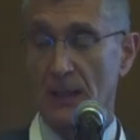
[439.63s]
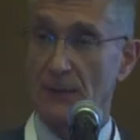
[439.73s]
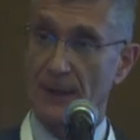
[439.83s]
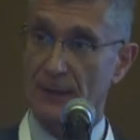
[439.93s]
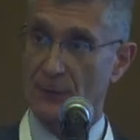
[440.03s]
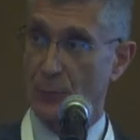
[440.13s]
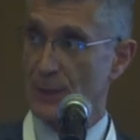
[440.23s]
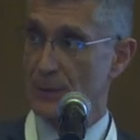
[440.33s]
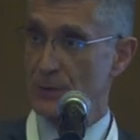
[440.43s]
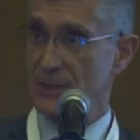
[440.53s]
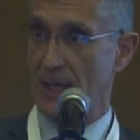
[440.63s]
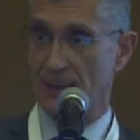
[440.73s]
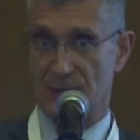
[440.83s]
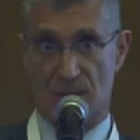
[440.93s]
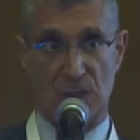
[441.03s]
that if we use that
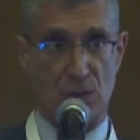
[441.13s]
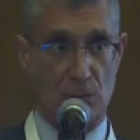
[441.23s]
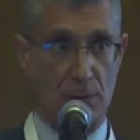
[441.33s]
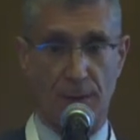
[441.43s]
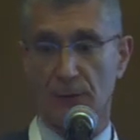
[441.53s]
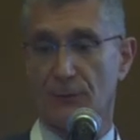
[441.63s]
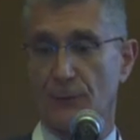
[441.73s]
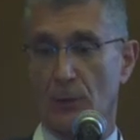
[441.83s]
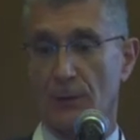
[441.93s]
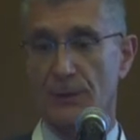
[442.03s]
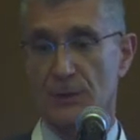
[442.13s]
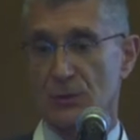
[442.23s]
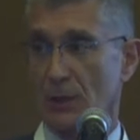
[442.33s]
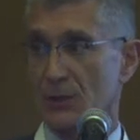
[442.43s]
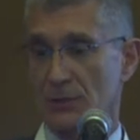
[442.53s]
as a surrogate for
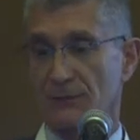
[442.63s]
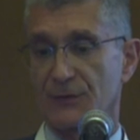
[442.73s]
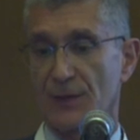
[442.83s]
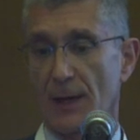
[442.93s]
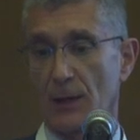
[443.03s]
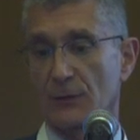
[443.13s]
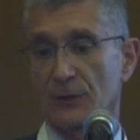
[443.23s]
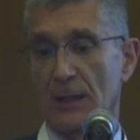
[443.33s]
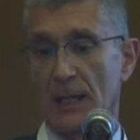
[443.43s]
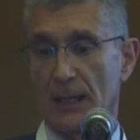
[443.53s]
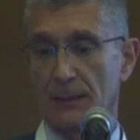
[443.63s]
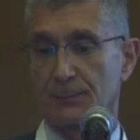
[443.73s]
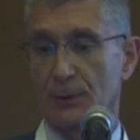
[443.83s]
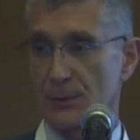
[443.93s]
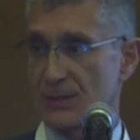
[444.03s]
destruction of cells, it
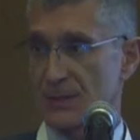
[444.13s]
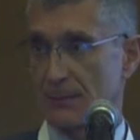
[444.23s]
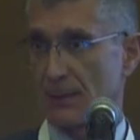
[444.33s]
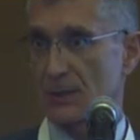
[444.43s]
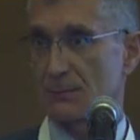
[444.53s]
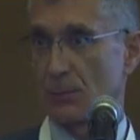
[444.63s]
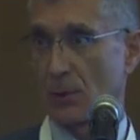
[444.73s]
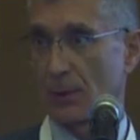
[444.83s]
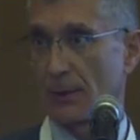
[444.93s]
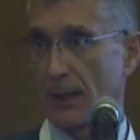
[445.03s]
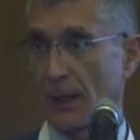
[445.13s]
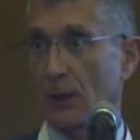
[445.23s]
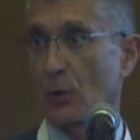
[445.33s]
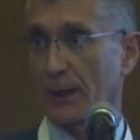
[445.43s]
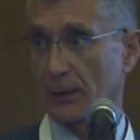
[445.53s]
produces a much more
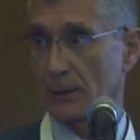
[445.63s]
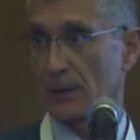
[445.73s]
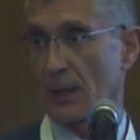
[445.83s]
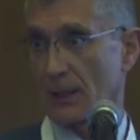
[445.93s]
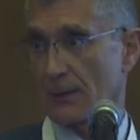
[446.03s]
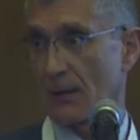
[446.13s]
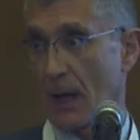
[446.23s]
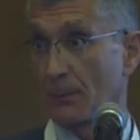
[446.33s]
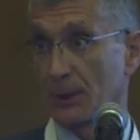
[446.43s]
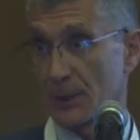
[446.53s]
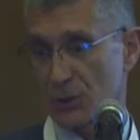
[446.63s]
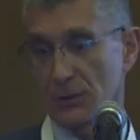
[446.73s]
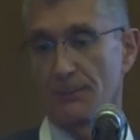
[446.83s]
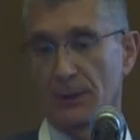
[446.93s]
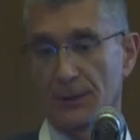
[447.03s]
quicker
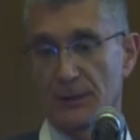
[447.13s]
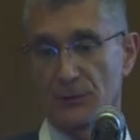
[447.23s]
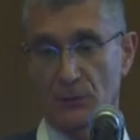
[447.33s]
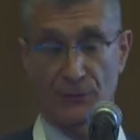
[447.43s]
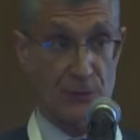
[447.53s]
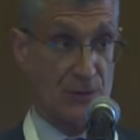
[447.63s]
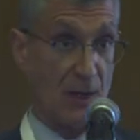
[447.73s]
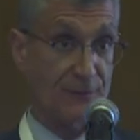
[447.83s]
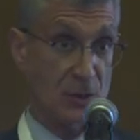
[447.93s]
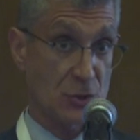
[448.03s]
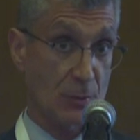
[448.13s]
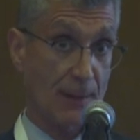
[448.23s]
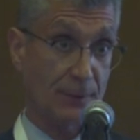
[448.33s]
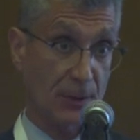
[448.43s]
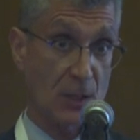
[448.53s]
ablation ability. So for soft tissue
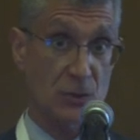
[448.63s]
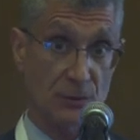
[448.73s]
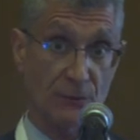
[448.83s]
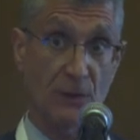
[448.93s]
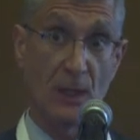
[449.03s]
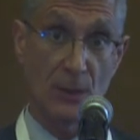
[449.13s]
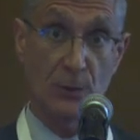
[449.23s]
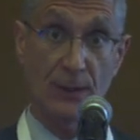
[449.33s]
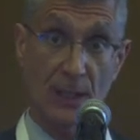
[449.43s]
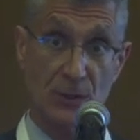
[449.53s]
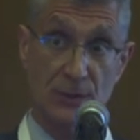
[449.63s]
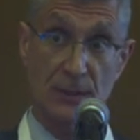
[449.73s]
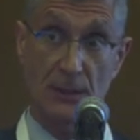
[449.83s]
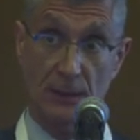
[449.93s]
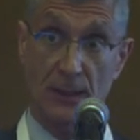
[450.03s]
applications, you can
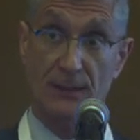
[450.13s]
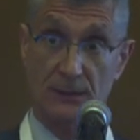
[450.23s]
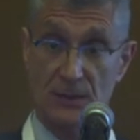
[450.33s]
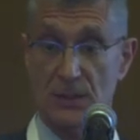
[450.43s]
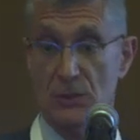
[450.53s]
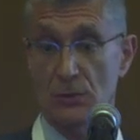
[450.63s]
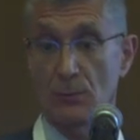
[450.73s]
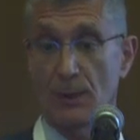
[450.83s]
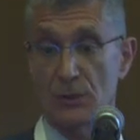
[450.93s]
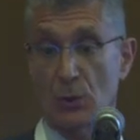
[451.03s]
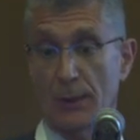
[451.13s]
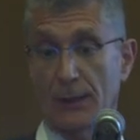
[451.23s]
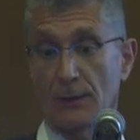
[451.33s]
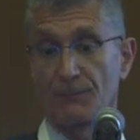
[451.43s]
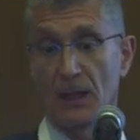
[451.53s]
actually cut the tissue much quicker.